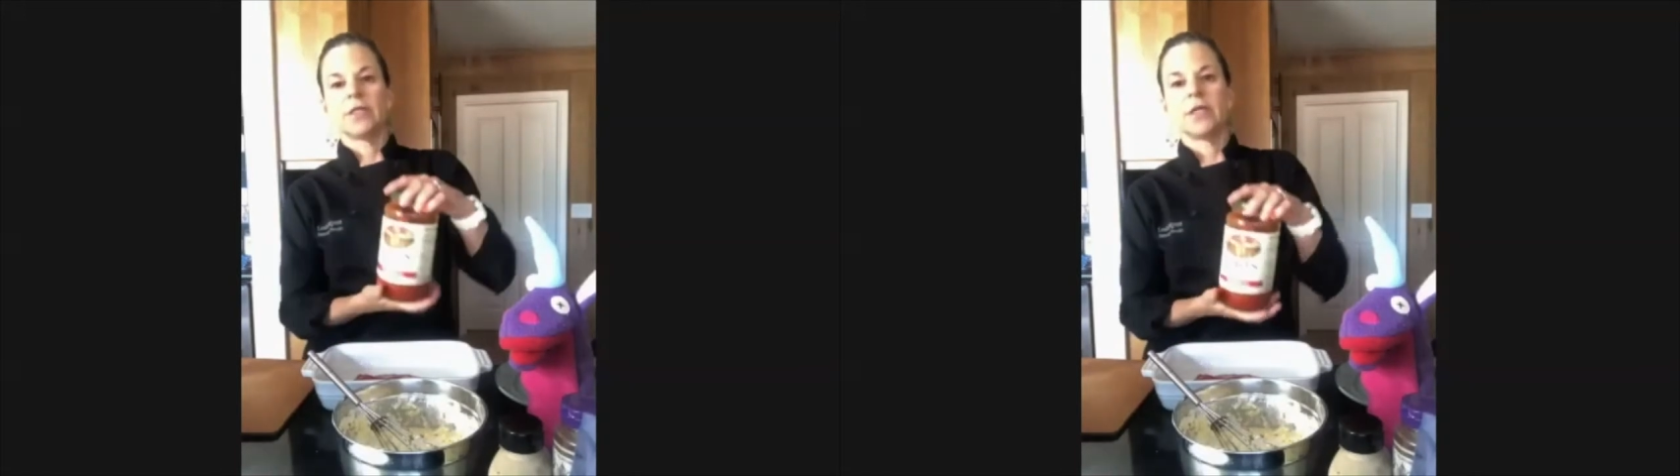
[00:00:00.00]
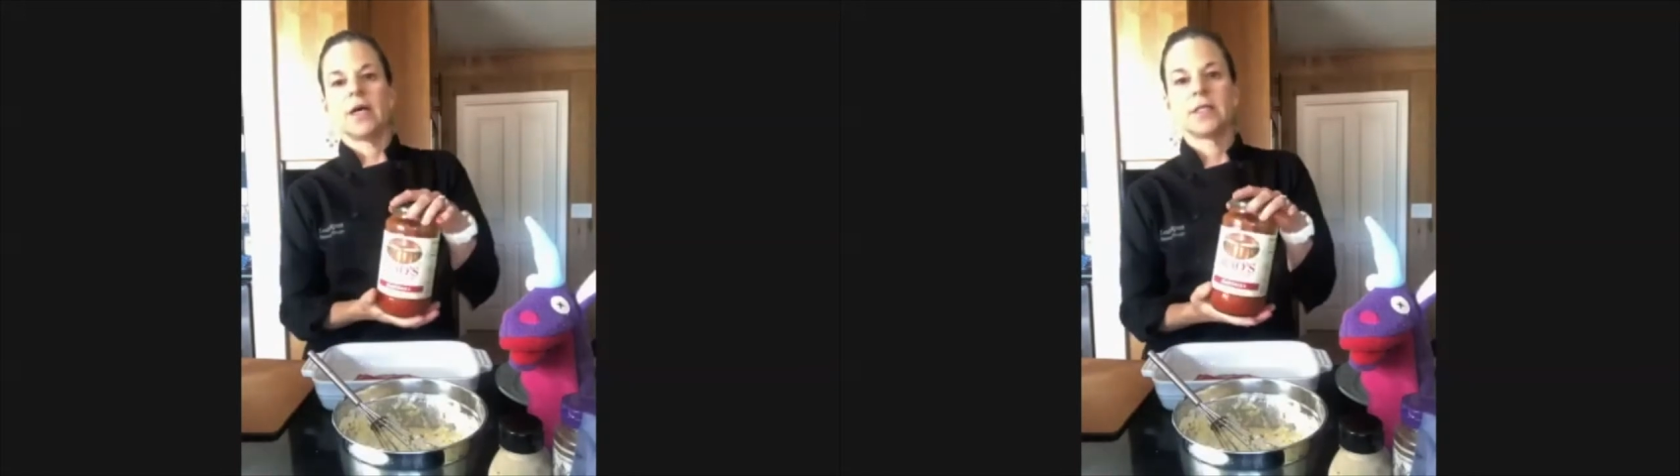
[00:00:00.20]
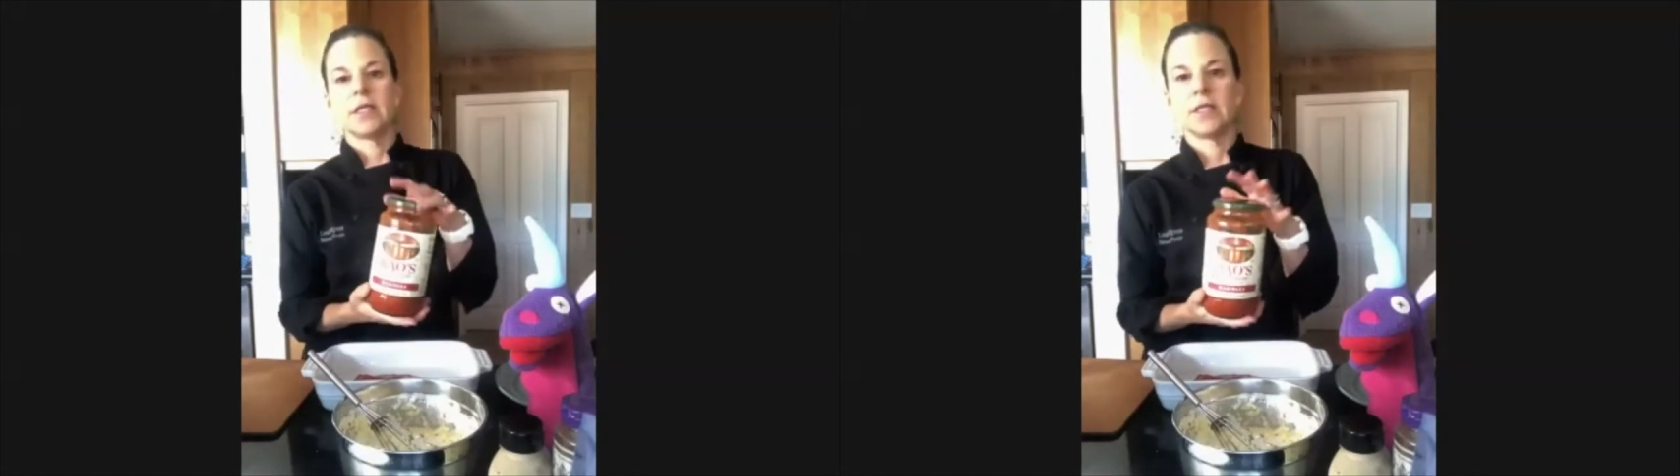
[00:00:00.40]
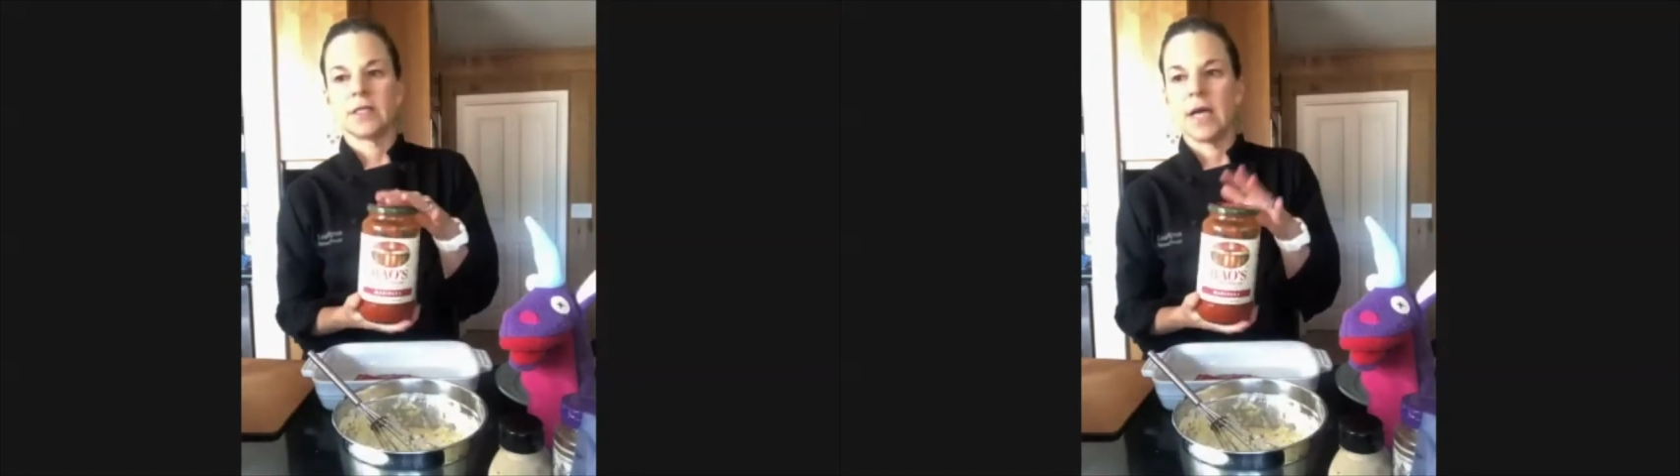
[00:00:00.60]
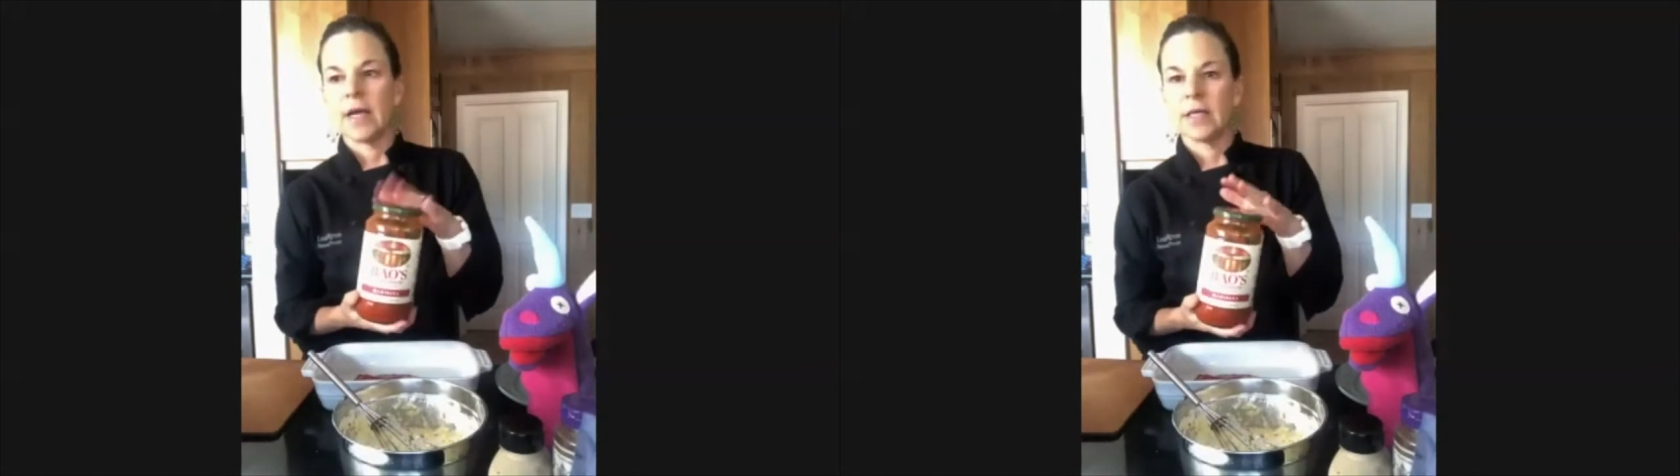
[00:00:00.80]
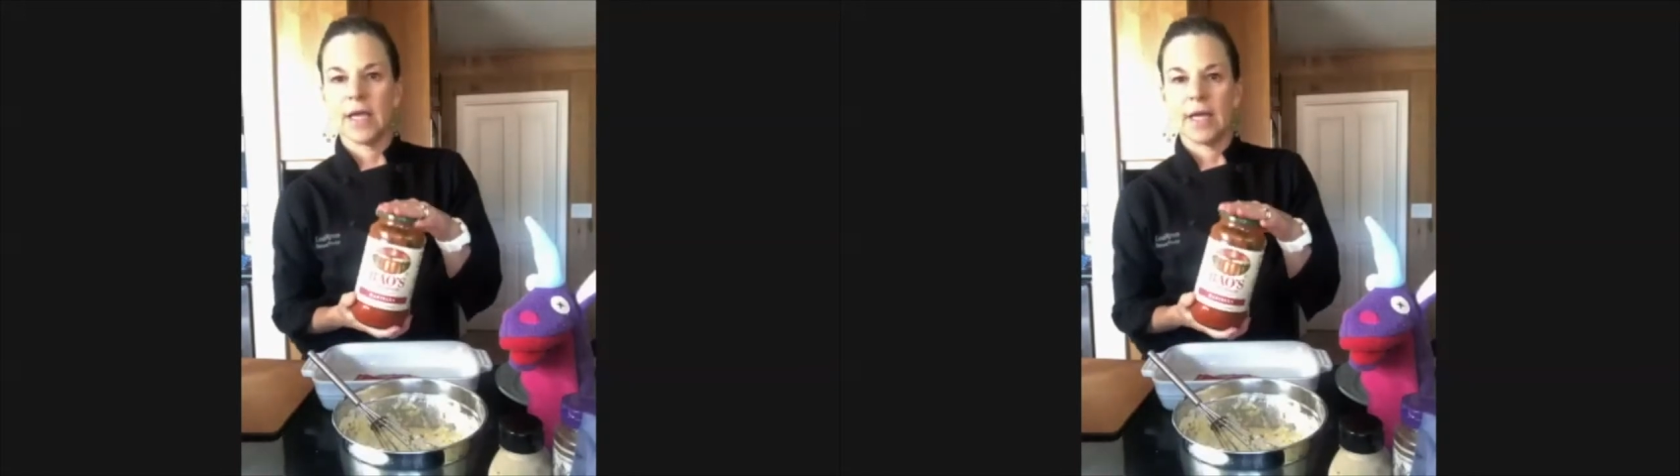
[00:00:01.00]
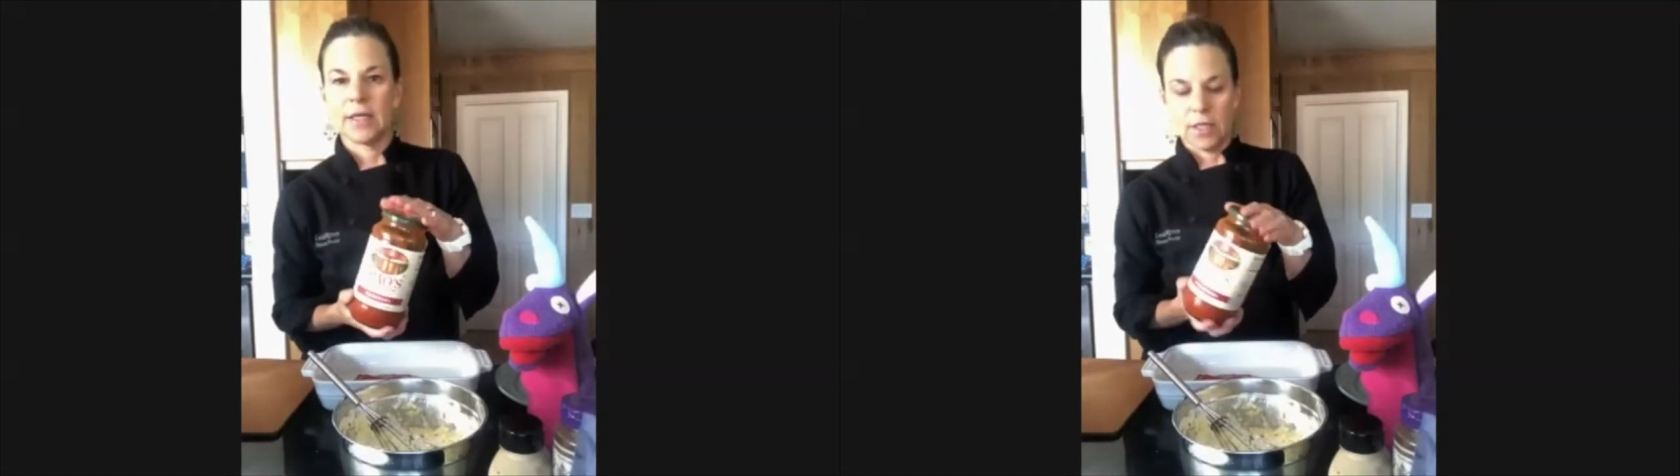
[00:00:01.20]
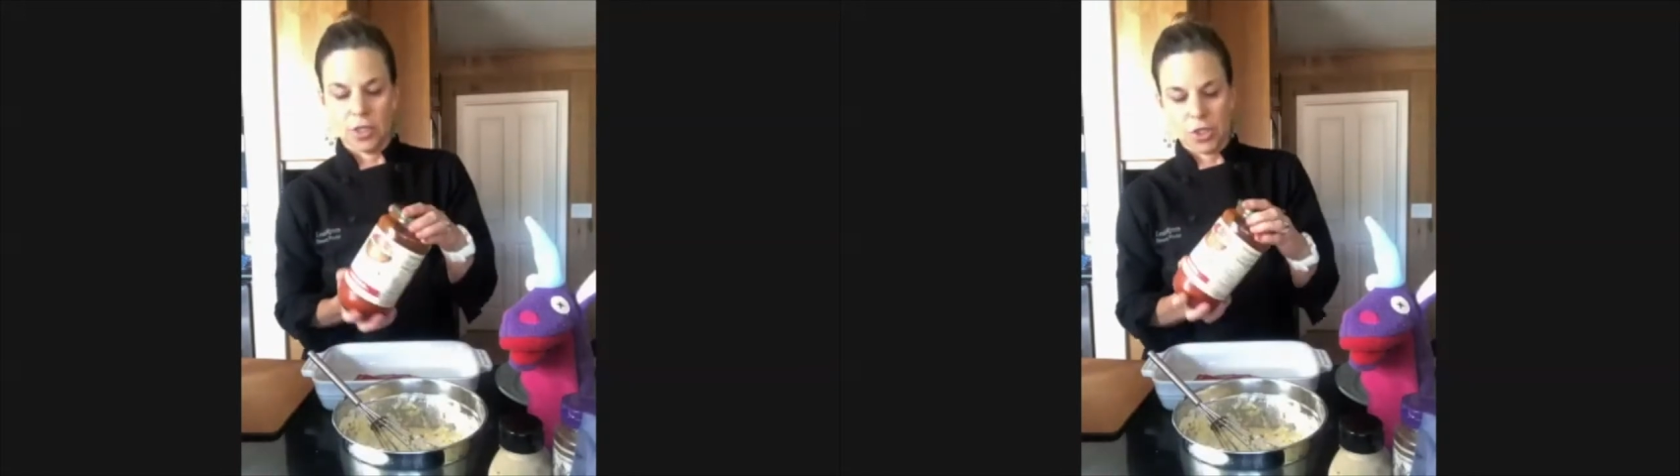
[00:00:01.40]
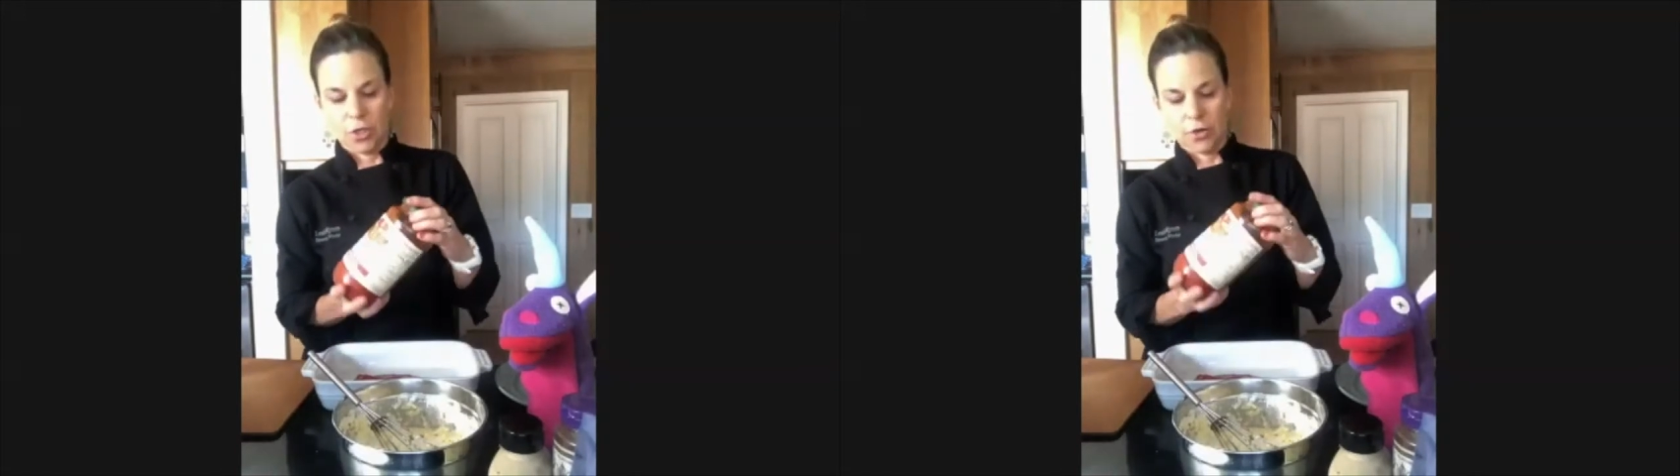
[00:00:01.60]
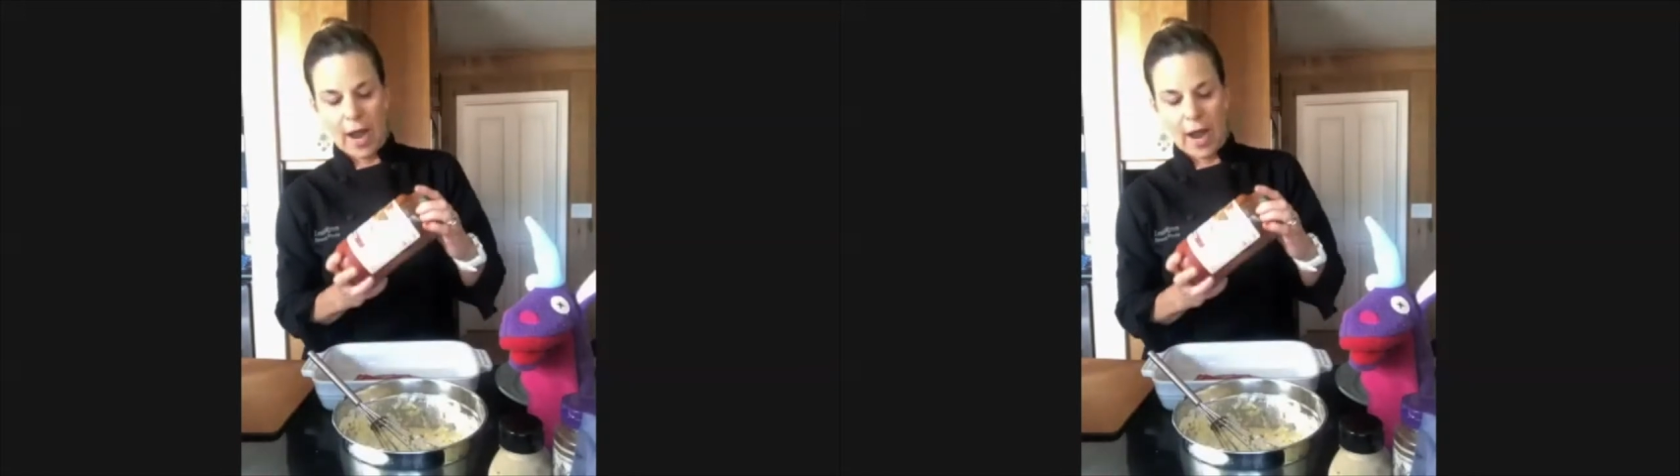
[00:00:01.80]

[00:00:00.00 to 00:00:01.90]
sauce that does not contain any sugar.